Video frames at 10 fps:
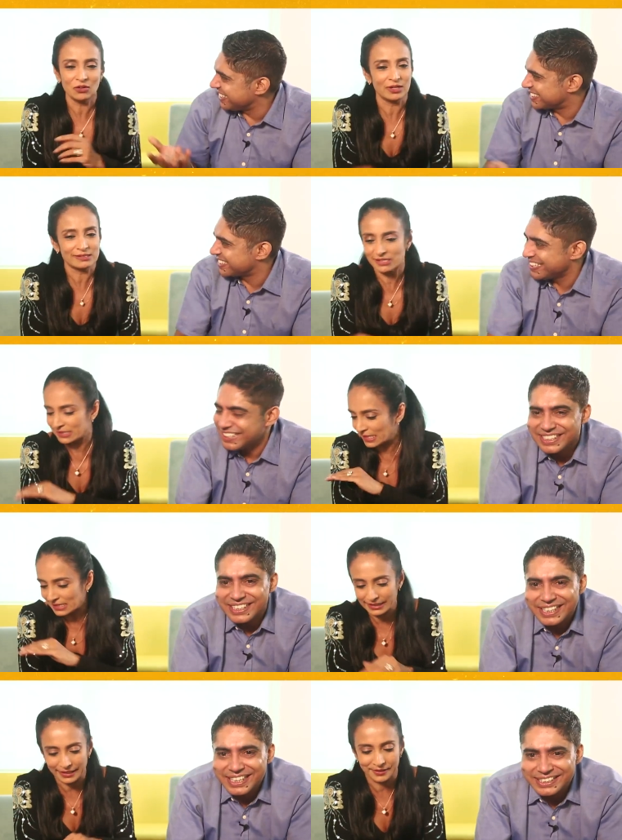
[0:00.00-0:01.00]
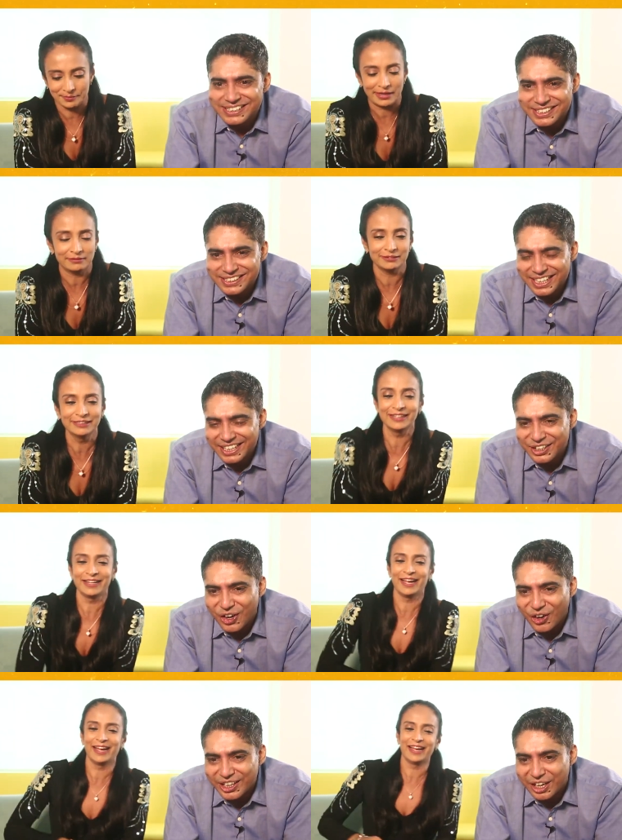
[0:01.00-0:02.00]
Speaker 1: It just doesn't connect. It's just kind of
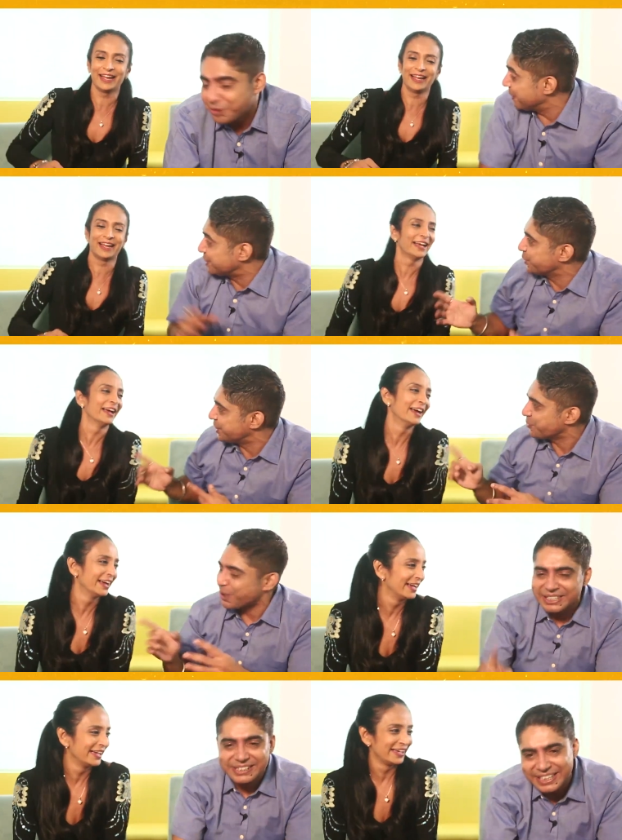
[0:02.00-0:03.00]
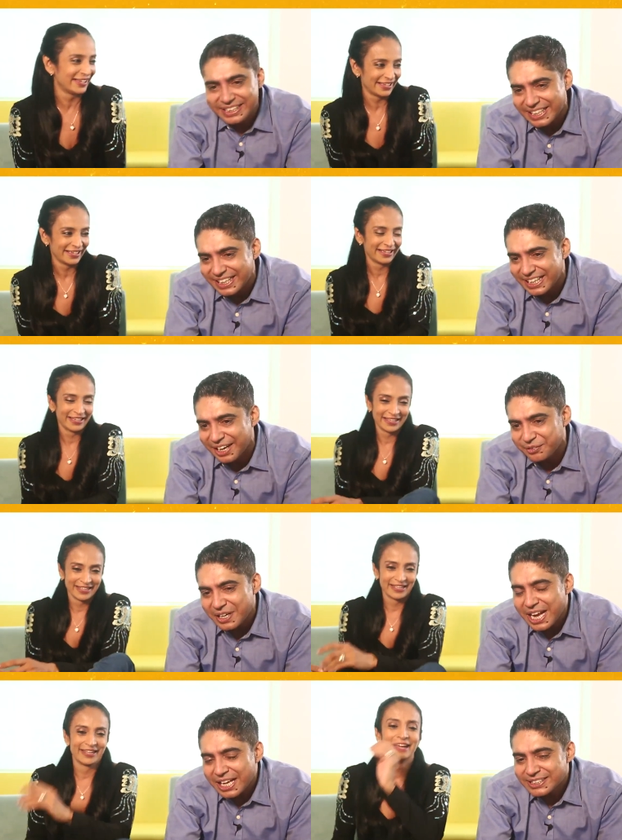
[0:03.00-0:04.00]
gone down. But Suchi, one thing, right?
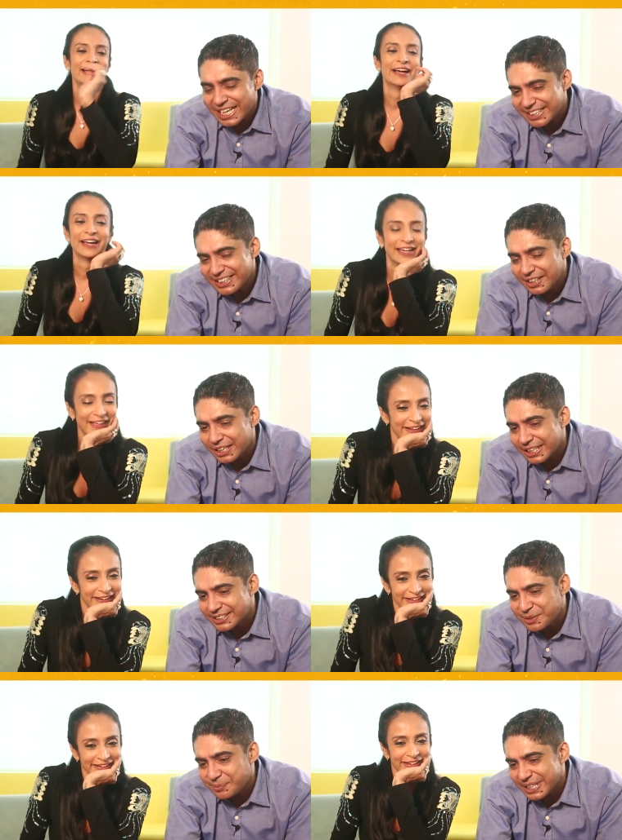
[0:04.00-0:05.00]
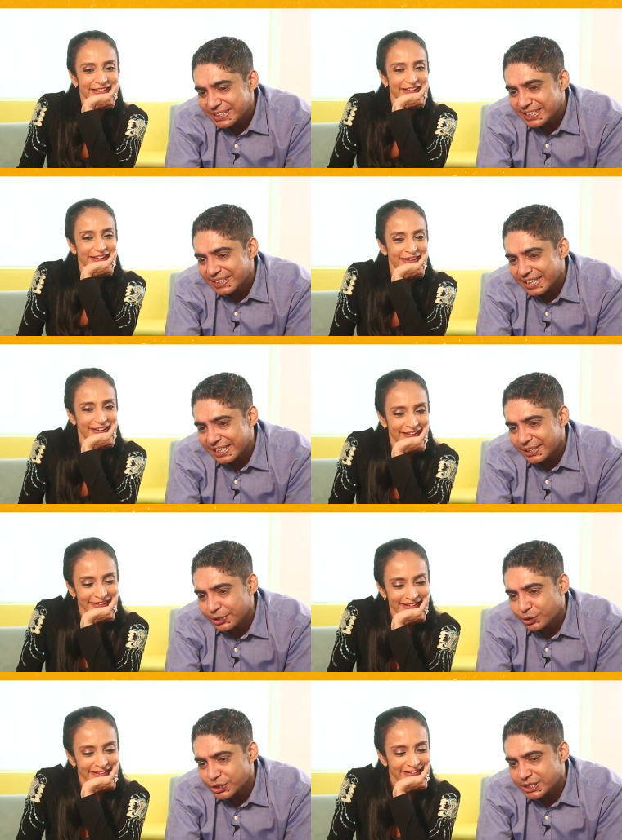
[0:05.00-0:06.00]
Jackie, it's amazing, right?
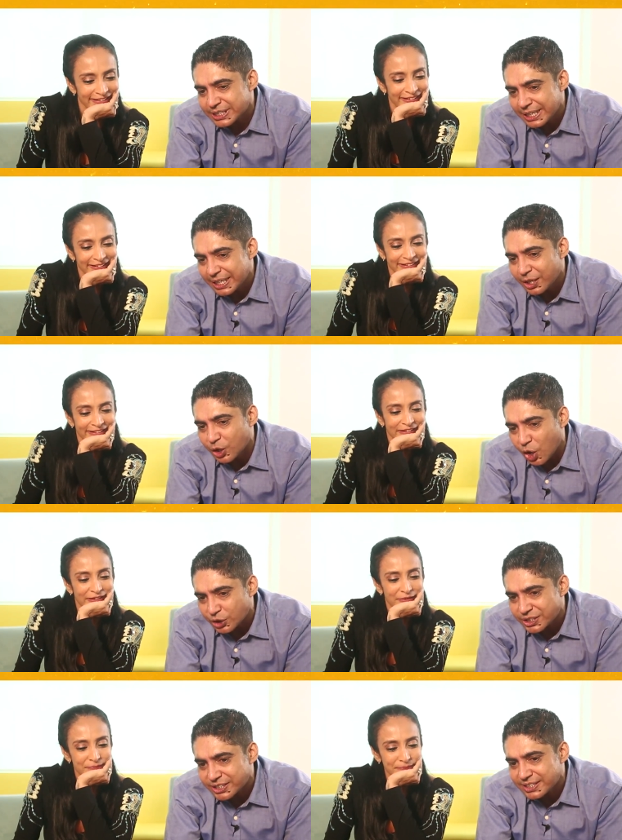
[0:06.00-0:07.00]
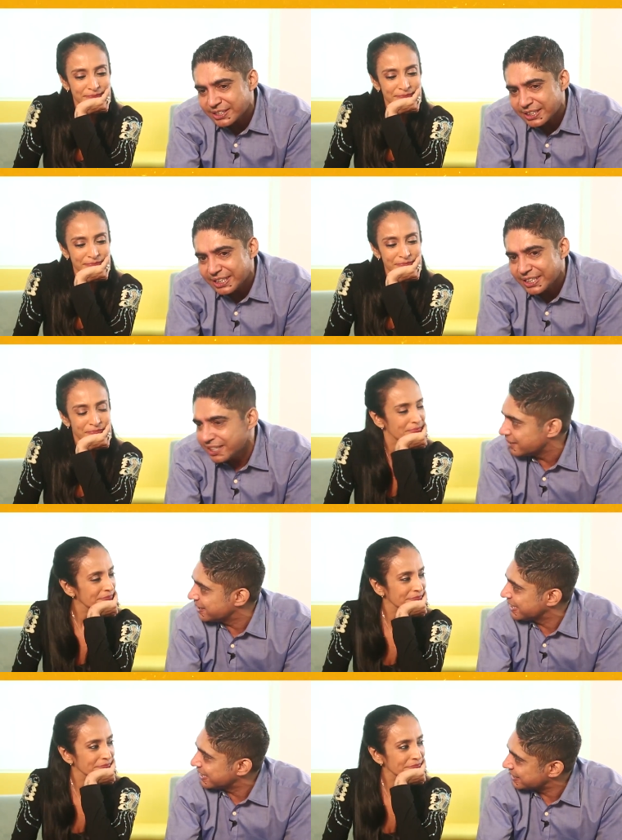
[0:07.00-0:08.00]
You're still constantly
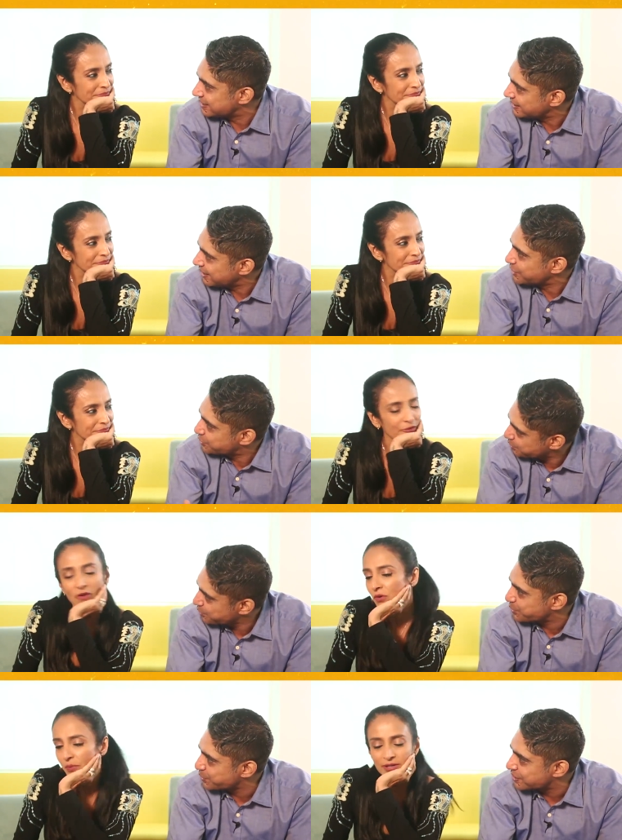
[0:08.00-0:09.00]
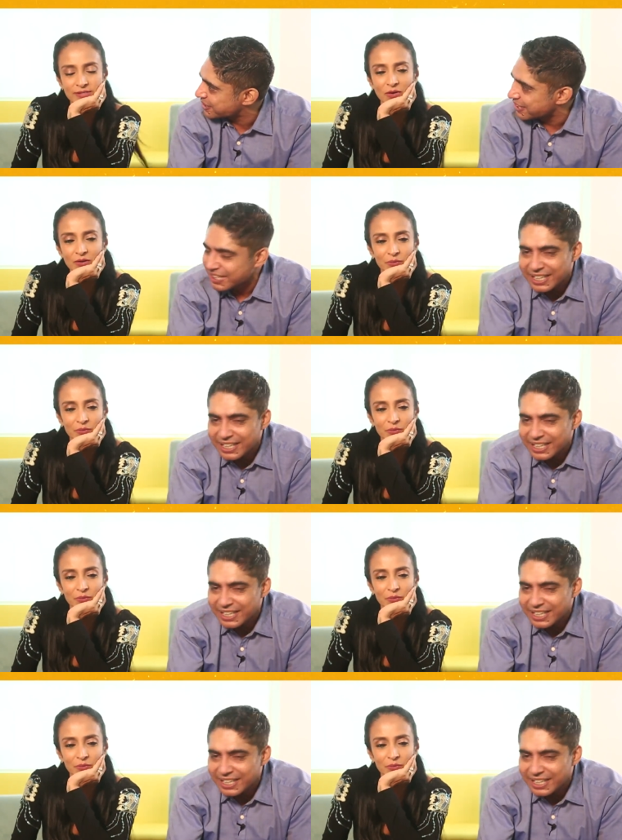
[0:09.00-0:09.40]
learning. Isn't that
Speaker 2: true? Always.